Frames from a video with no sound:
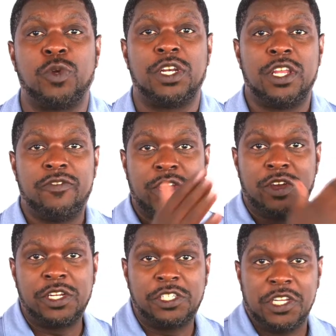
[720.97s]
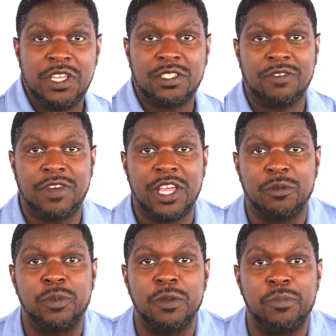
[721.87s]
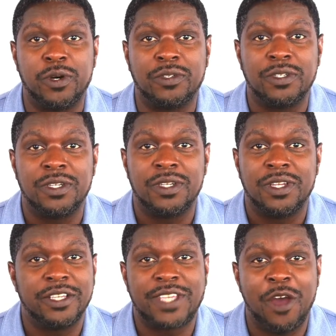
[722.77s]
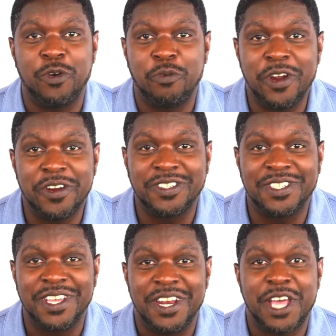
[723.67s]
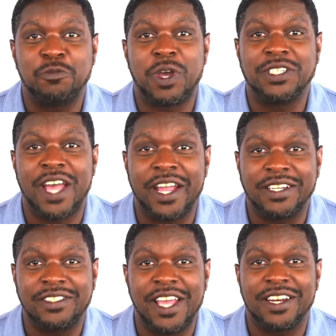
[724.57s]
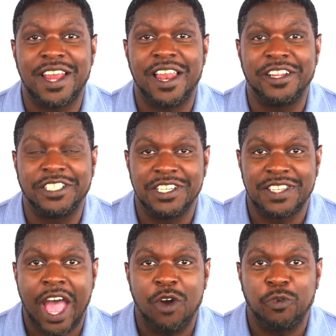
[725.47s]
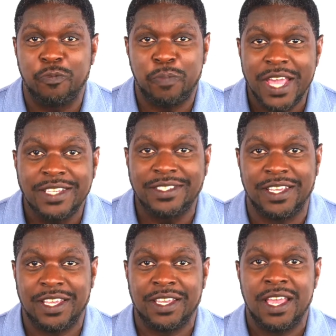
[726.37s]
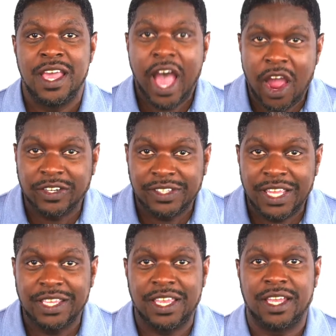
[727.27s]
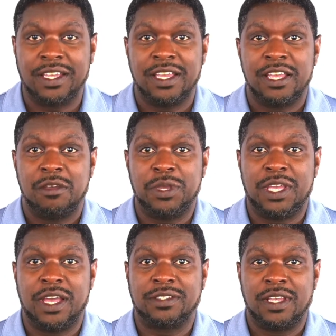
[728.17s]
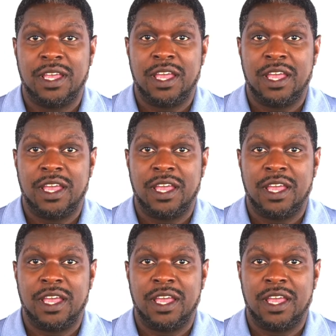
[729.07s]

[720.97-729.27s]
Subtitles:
we're living on the genius of other people. That's how it works. That's why technology is outpacing our thinking, because